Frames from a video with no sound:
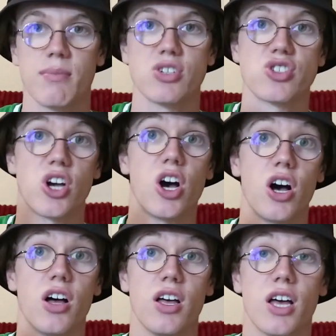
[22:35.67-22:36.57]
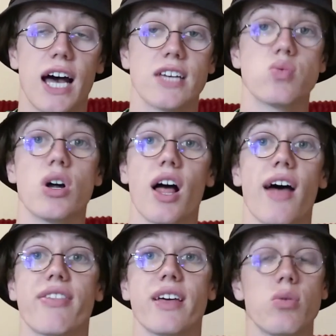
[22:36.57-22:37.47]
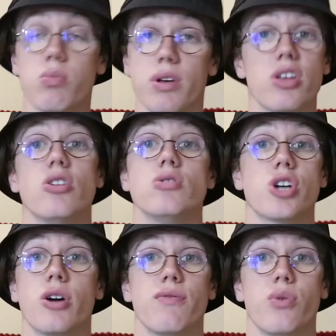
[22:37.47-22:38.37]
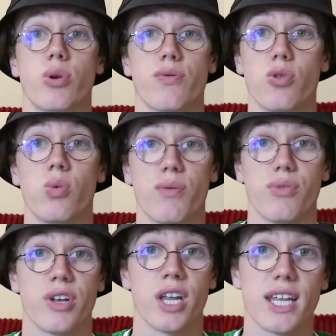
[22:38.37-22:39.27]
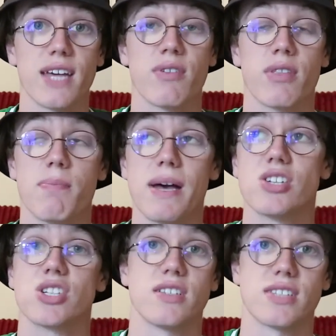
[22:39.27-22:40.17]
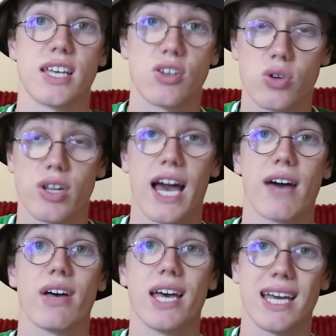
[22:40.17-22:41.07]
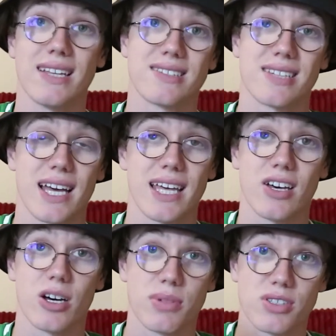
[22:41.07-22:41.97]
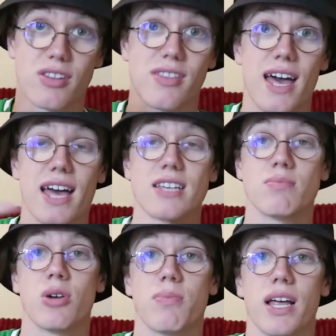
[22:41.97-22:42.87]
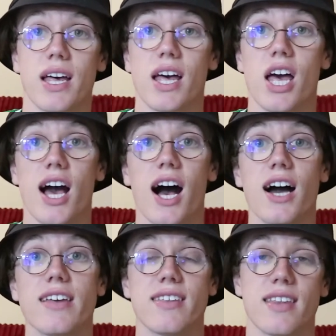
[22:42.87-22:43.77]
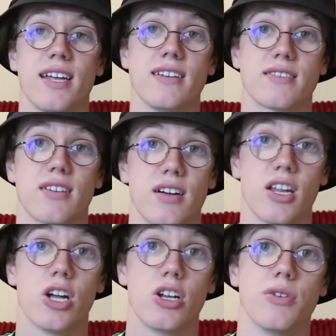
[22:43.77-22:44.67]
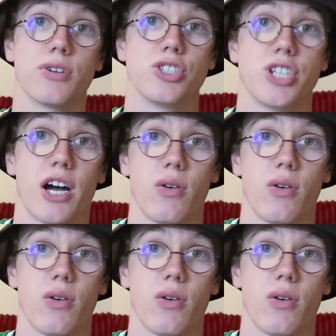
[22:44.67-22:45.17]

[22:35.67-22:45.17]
Sarr as well, I think would be huge going forward for Watford, and it'd give them the best chance they could have in staying up. So that is my player. I think they need to sign Luka João.